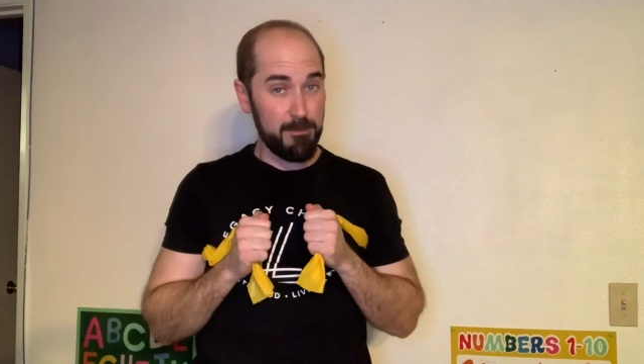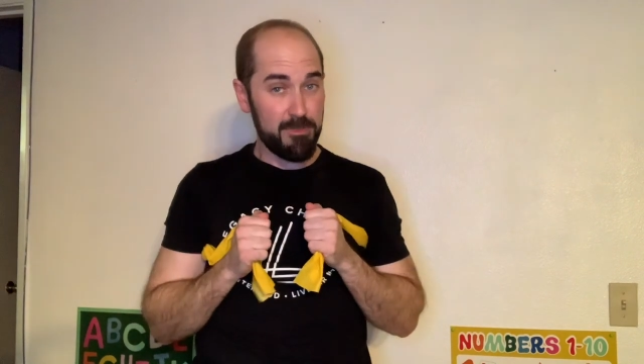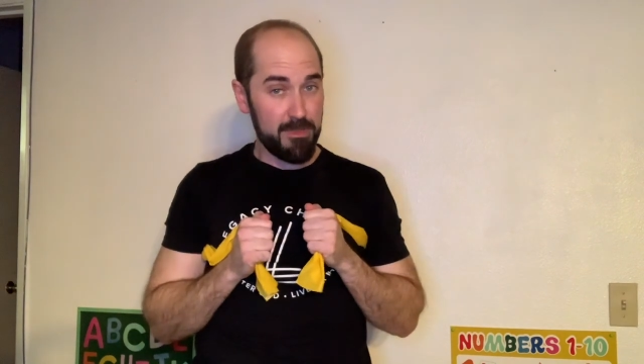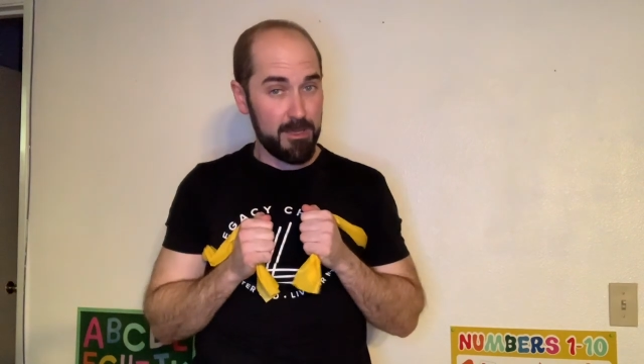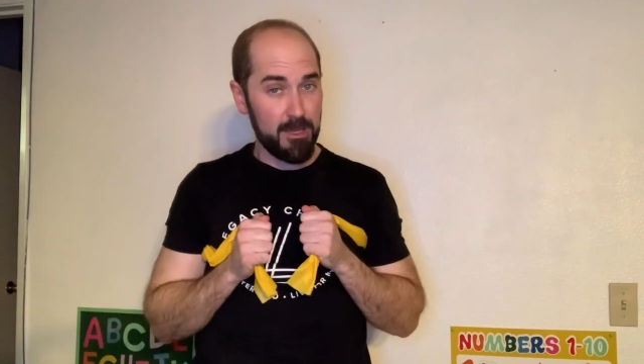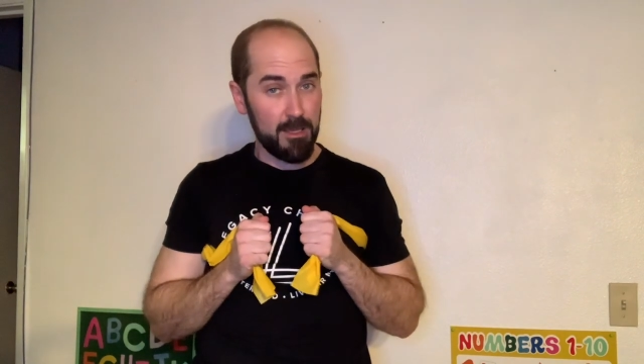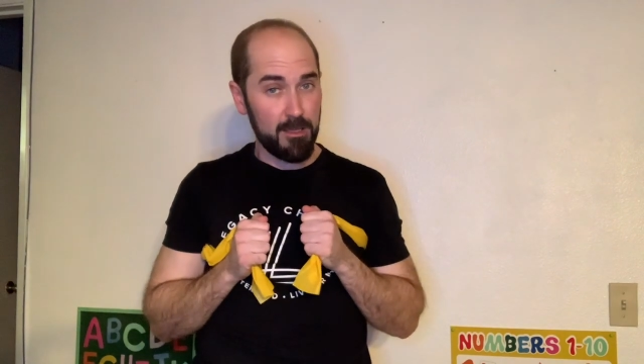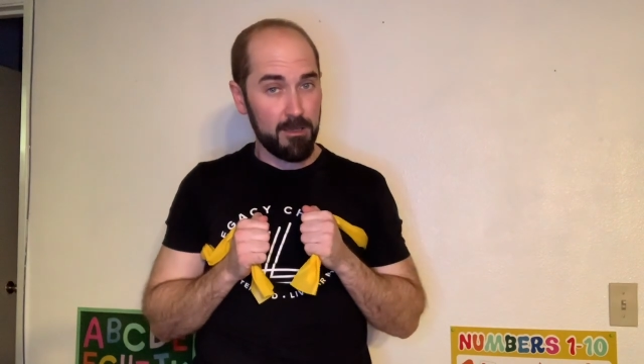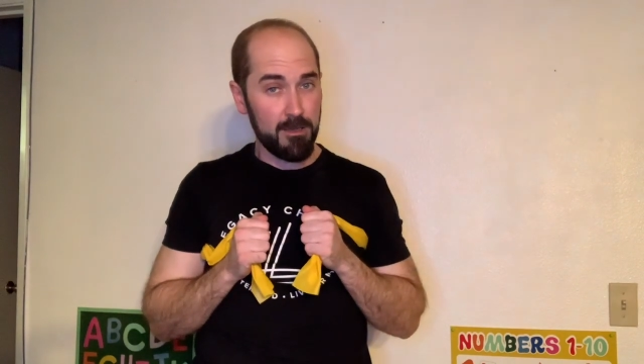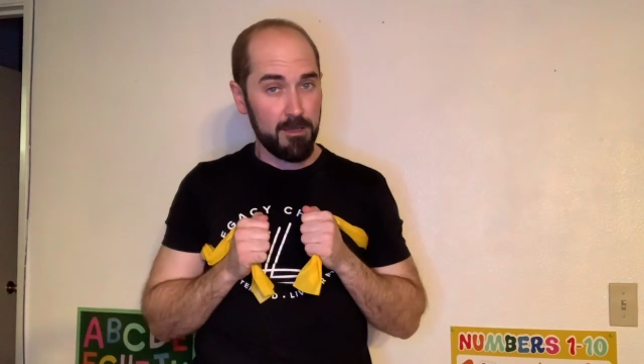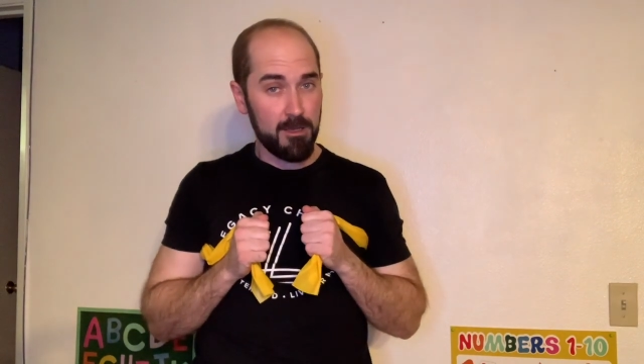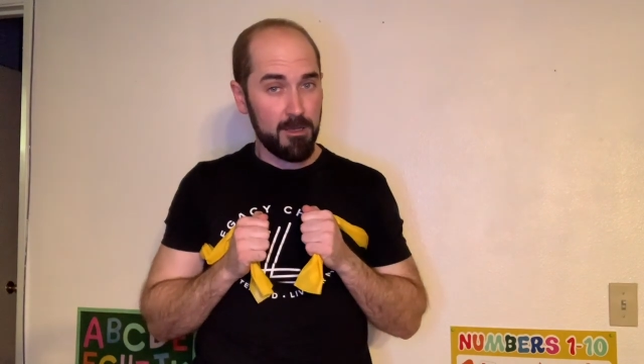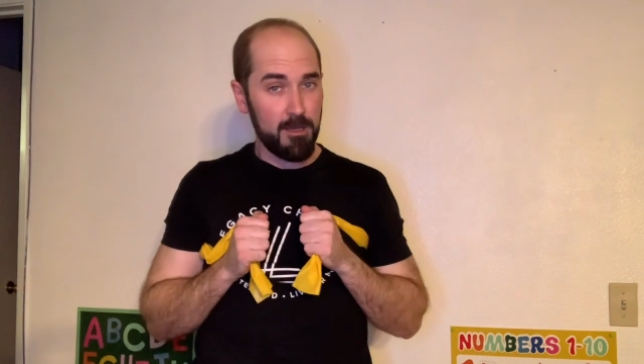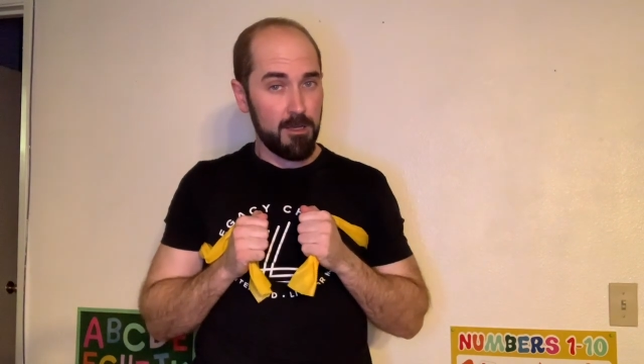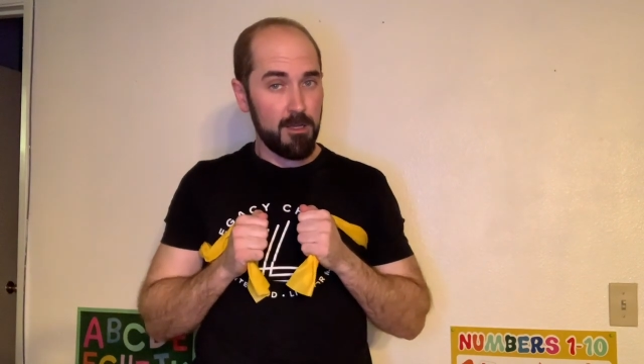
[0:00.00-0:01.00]
thing
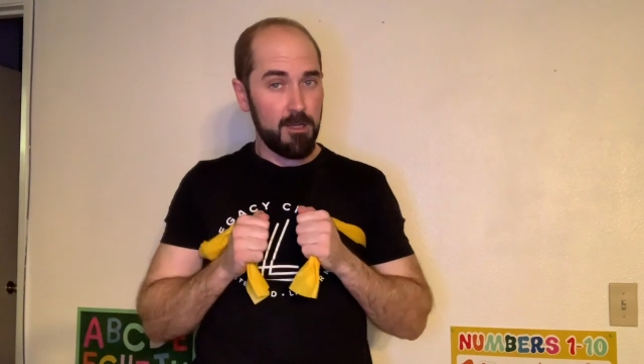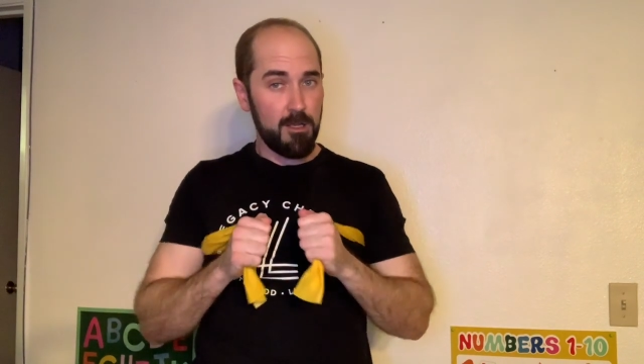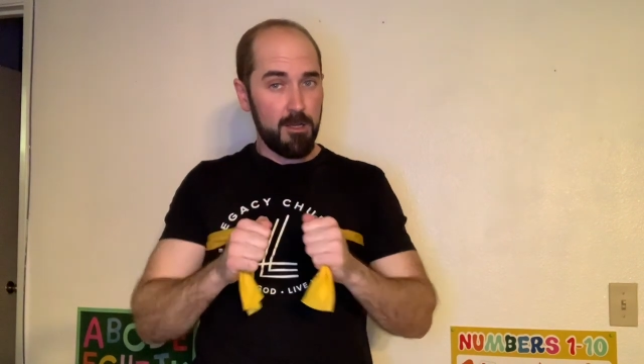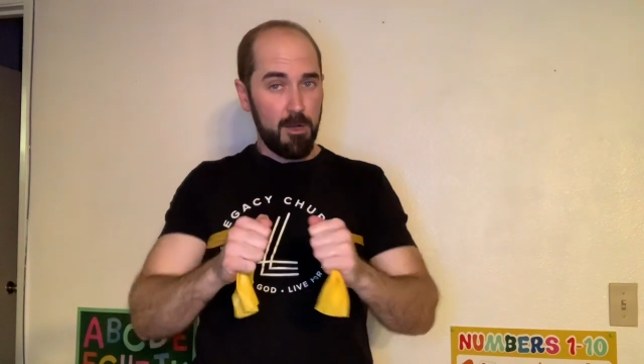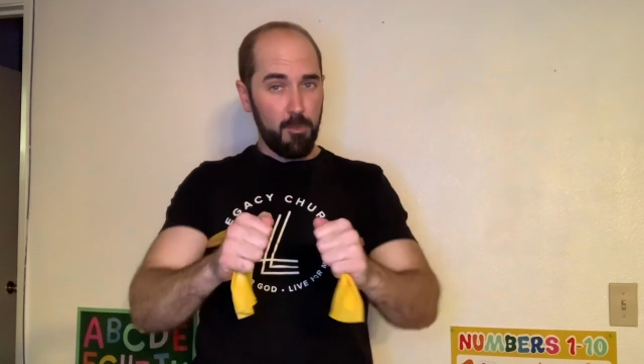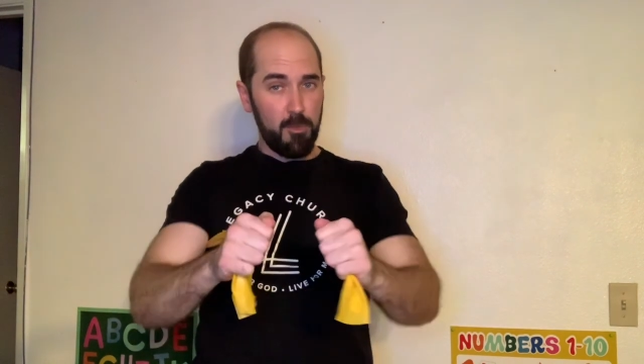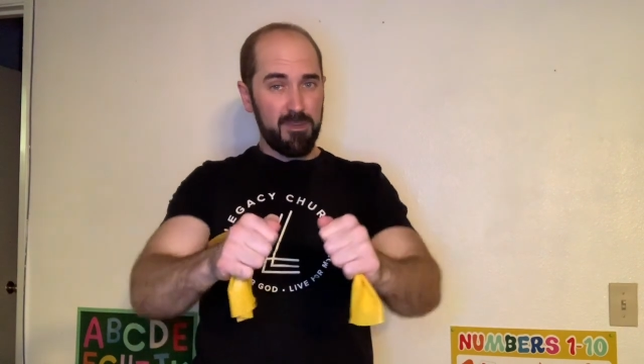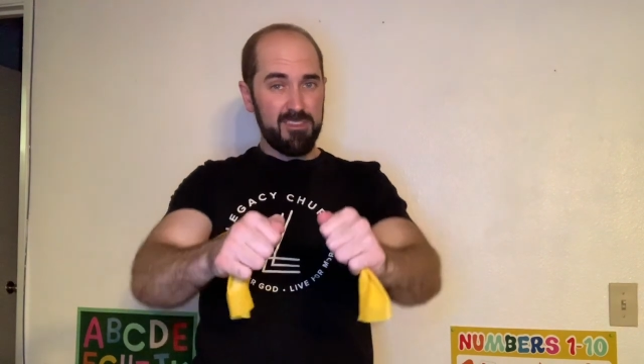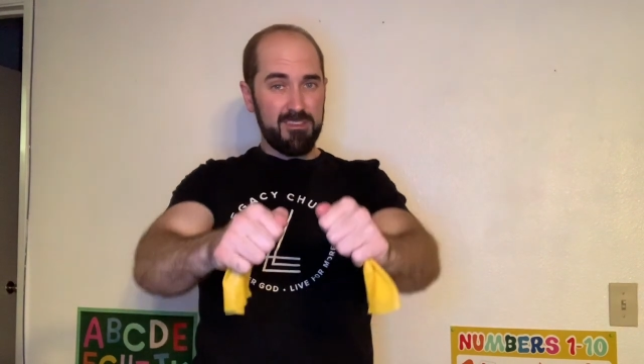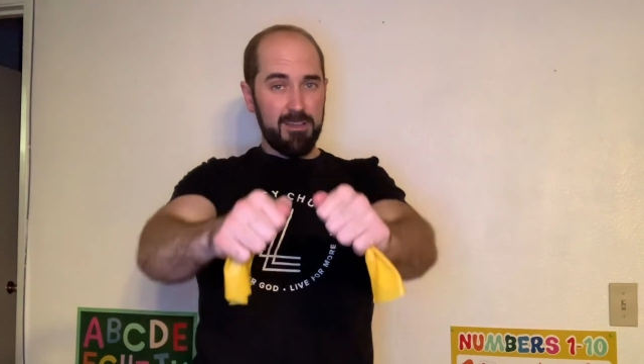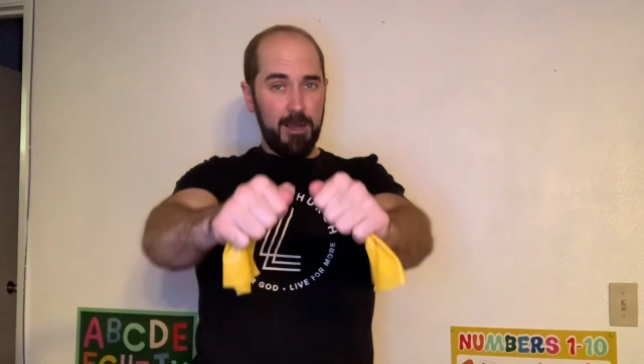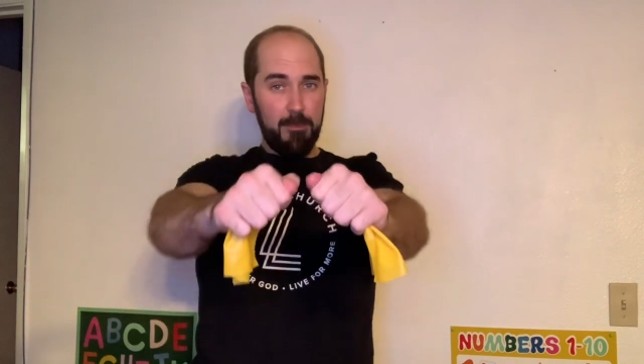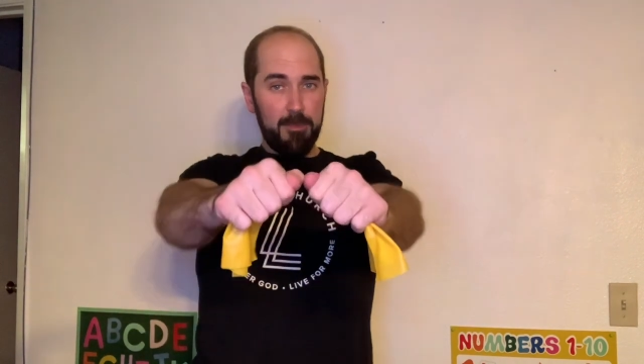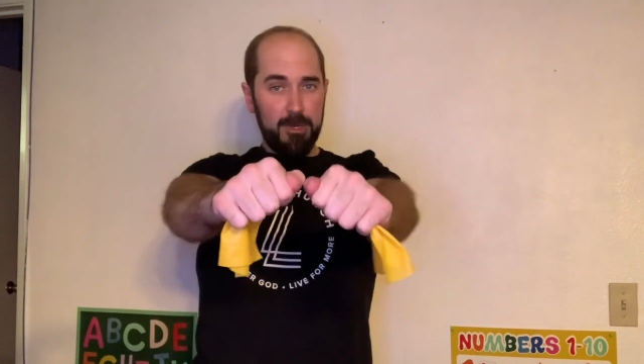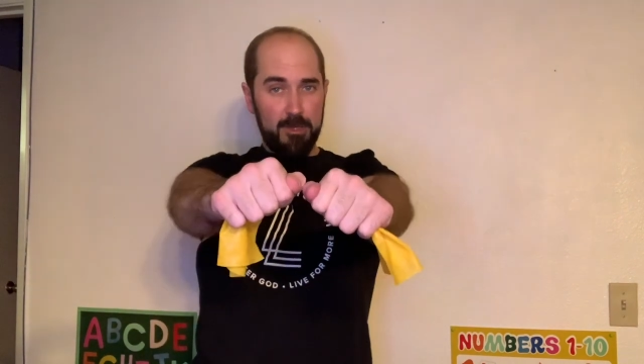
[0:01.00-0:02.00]
with
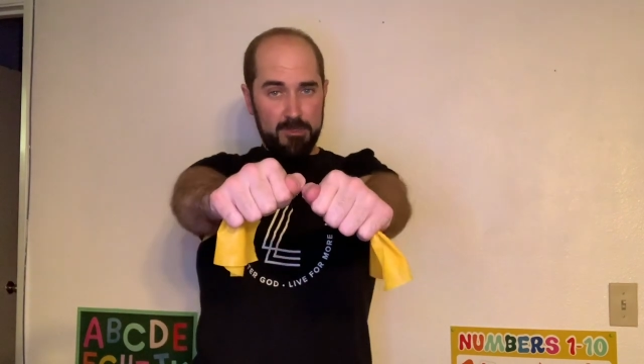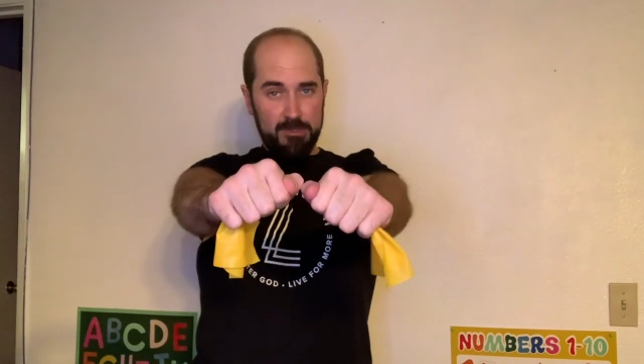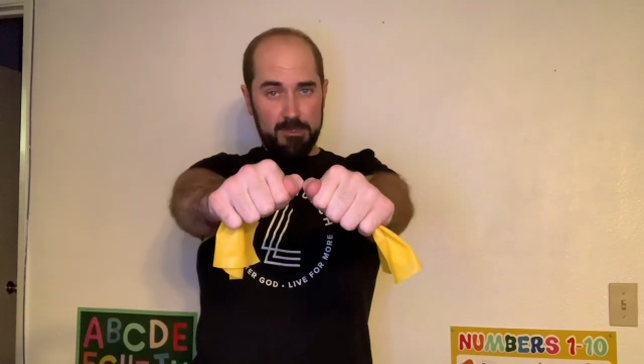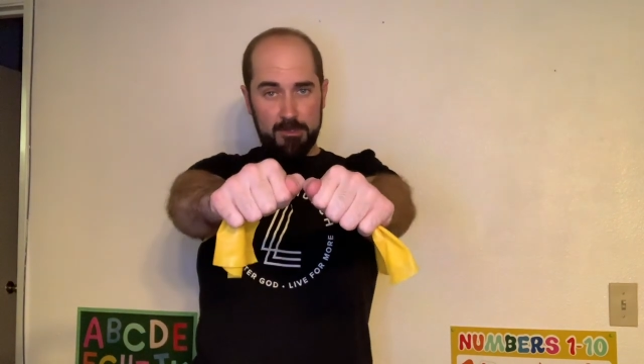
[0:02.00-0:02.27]
dumbbells